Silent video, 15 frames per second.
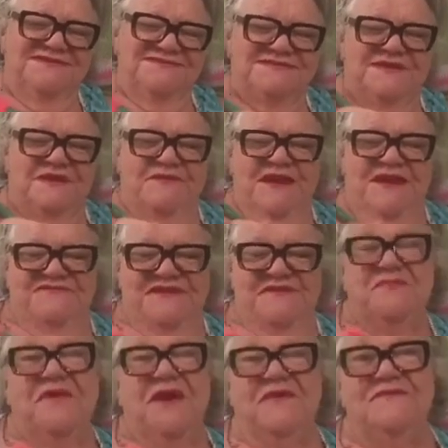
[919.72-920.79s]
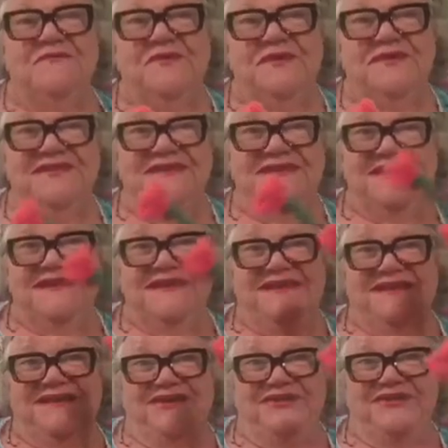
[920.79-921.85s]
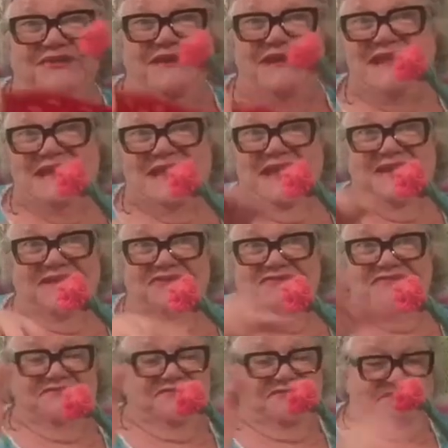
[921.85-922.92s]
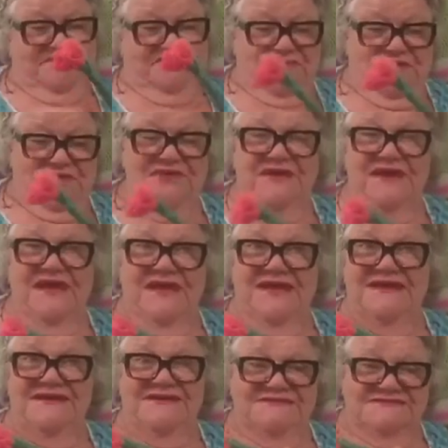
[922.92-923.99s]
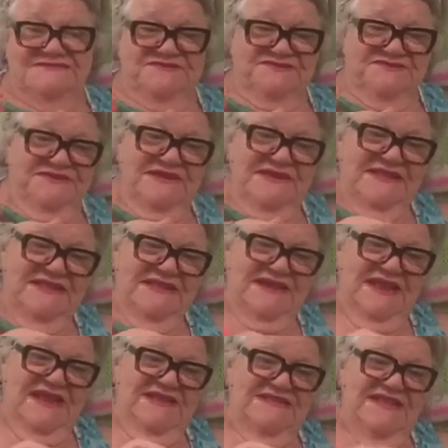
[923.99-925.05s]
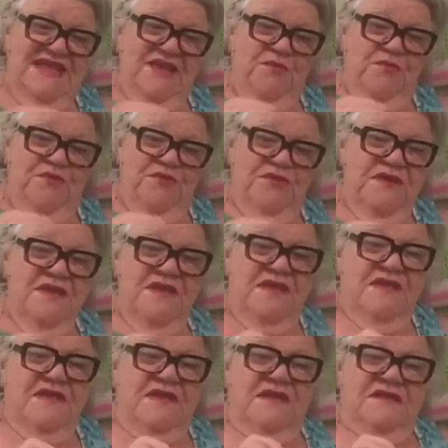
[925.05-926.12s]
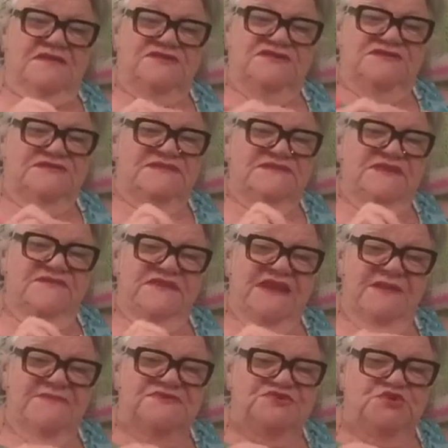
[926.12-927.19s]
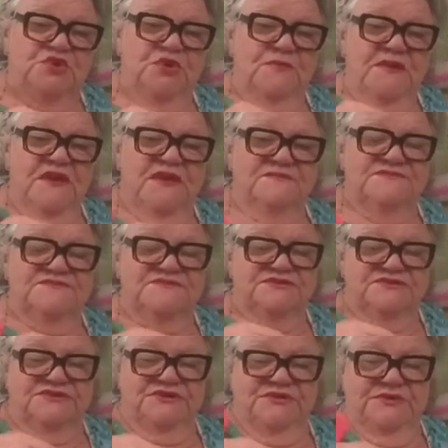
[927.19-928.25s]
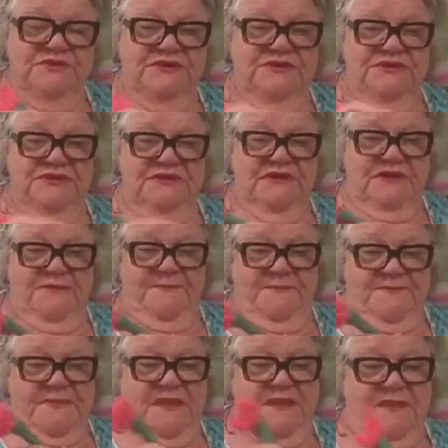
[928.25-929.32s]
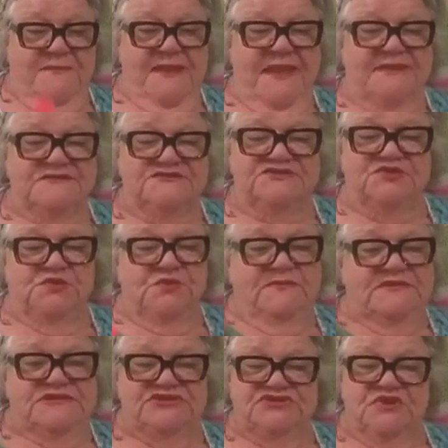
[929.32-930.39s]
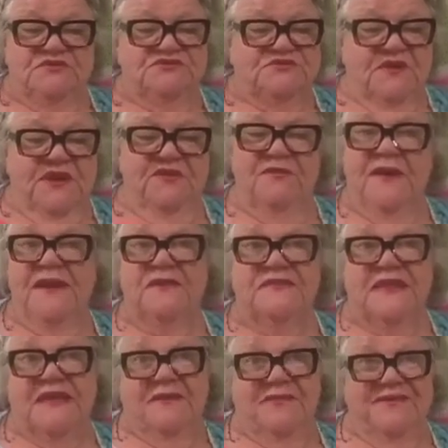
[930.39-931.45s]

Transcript: So they don't have any problem with, you know, any kind of hurricanes or anything like that where she says every time storm comes through, bad storm, it just goes right around them.